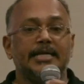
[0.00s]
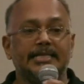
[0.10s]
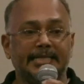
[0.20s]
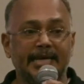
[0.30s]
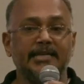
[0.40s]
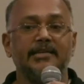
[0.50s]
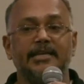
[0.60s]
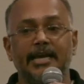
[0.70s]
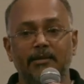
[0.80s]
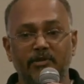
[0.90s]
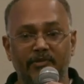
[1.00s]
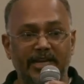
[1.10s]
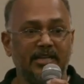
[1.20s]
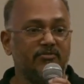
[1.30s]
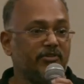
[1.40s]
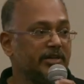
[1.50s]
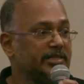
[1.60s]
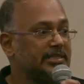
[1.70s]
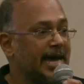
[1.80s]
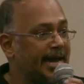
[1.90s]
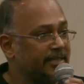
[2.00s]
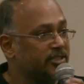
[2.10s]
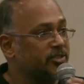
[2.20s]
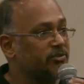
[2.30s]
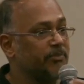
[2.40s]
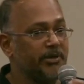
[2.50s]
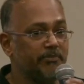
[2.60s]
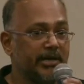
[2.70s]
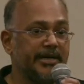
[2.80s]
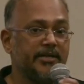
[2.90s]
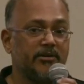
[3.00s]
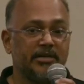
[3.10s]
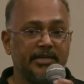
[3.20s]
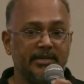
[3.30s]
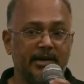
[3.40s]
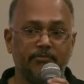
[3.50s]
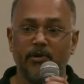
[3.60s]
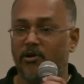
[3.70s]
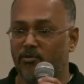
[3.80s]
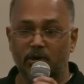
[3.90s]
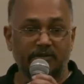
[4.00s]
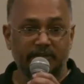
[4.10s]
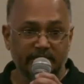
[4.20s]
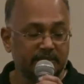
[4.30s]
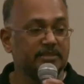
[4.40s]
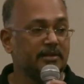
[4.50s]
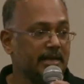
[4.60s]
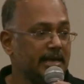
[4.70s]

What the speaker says: Then he'll be waiting for his access to the Bitbucket or a GitHub or whatever it is.